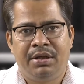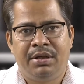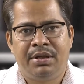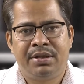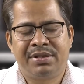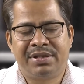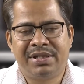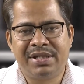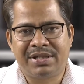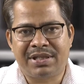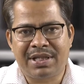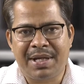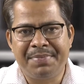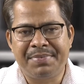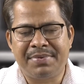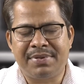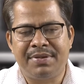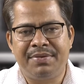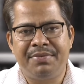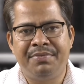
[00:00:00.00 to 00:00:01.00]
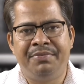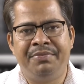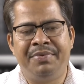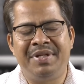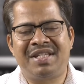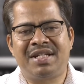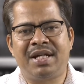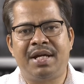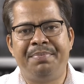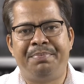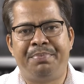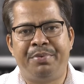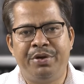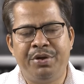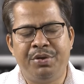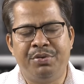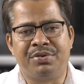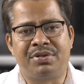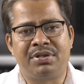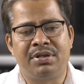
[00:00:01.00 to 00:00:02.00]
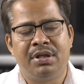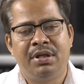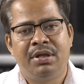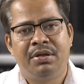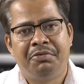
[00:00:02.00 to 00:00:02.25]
systems which can produce